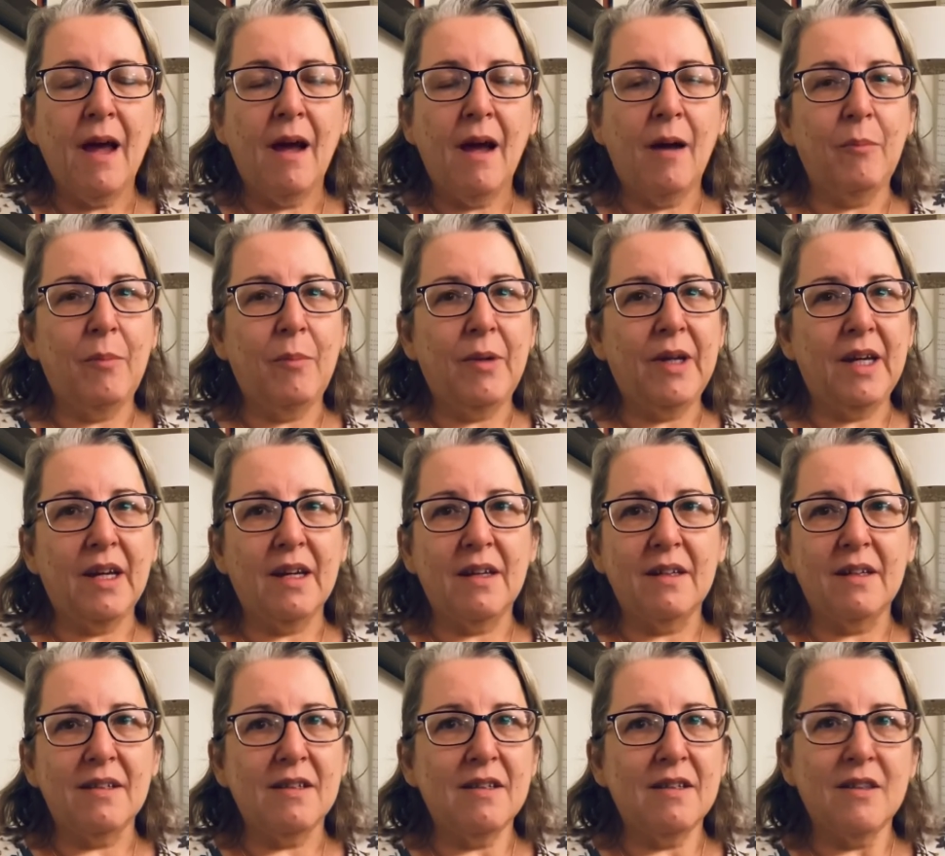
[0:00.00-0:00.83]

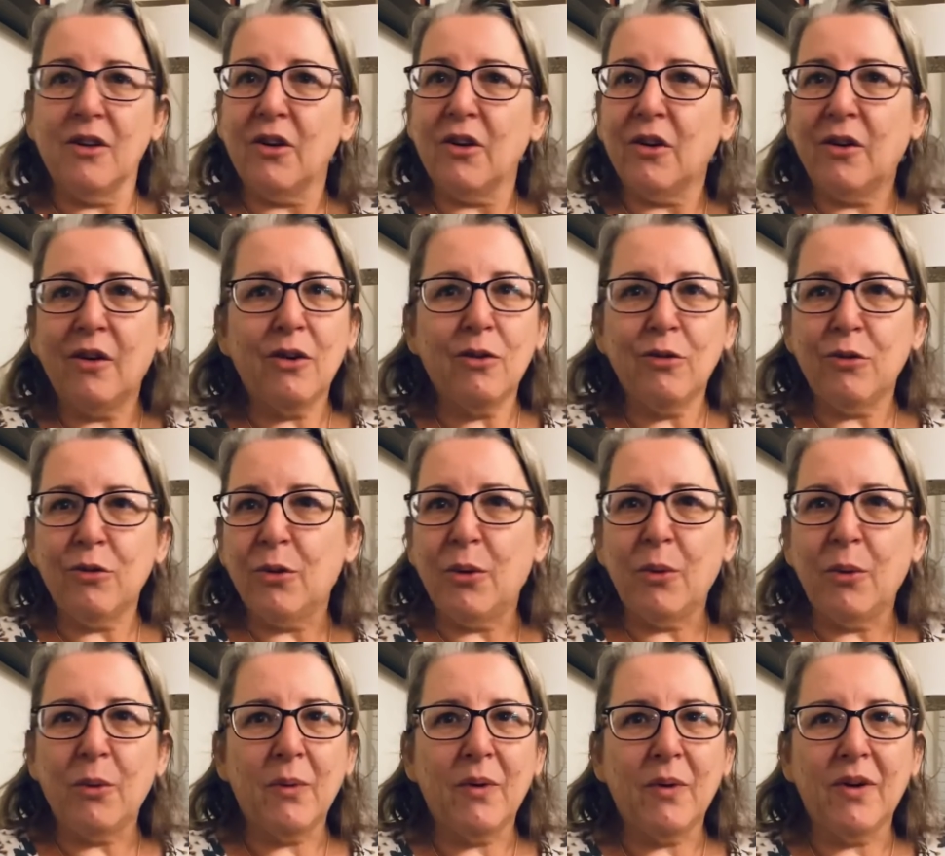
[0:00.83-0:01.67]
because they're going to
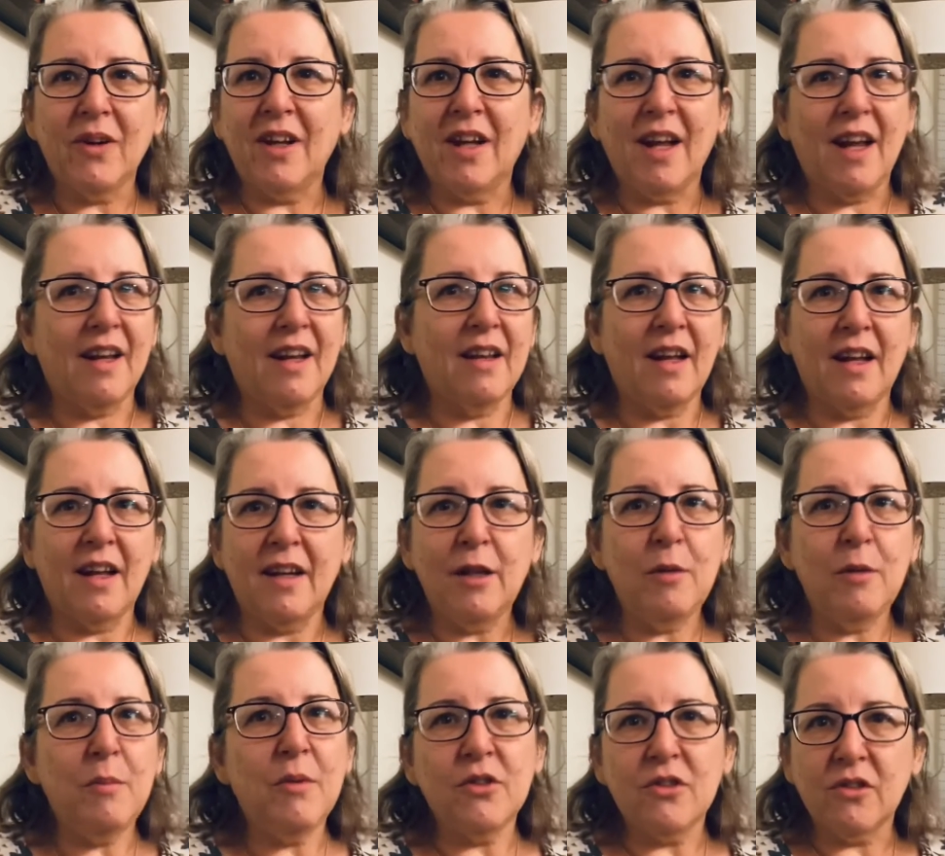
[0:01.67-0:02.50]
forward and that
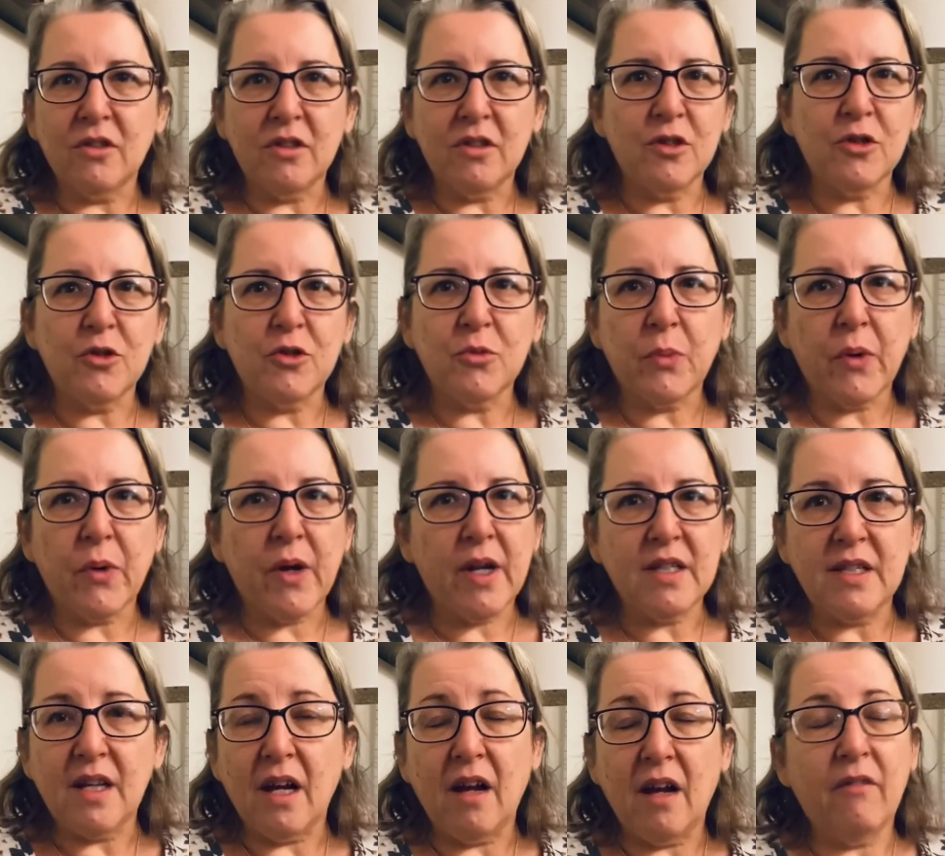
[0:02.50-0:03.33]
email is going to spread
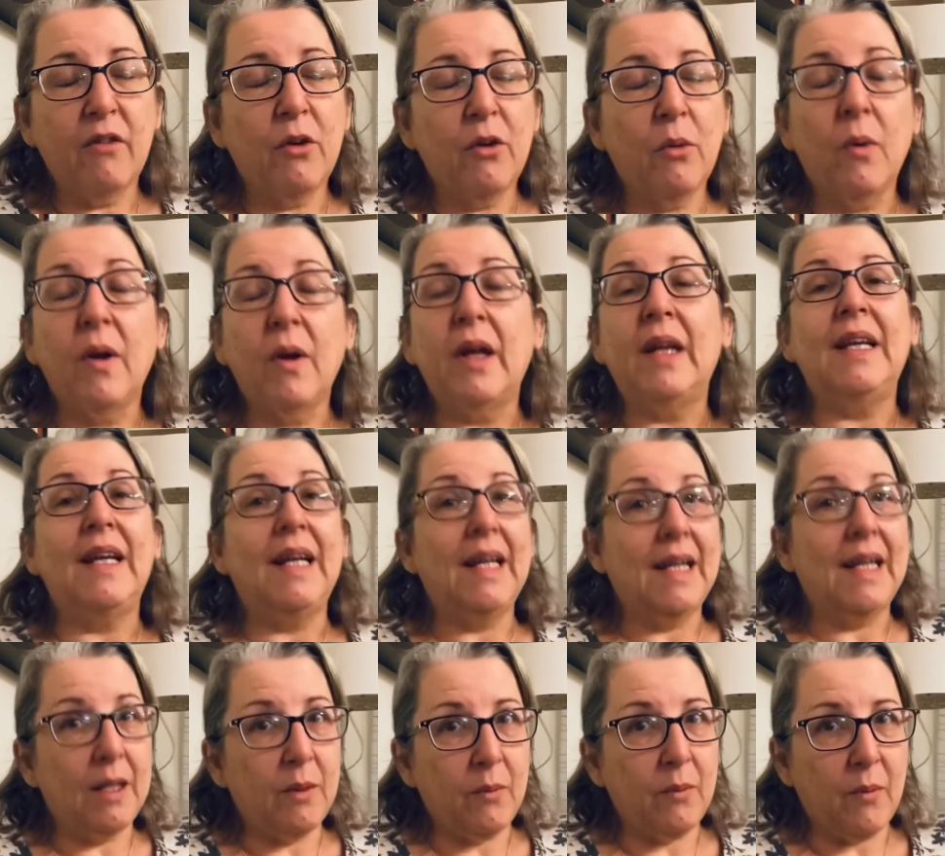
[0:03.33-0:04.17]
to everyone
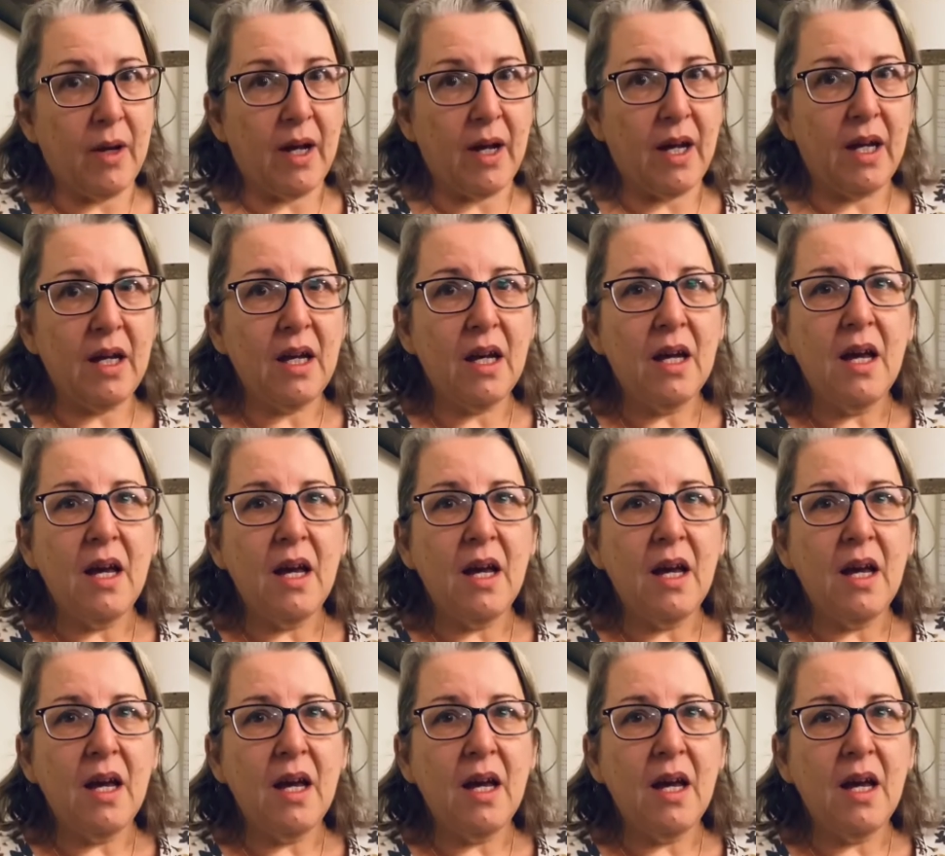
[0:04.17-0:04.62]
anyway.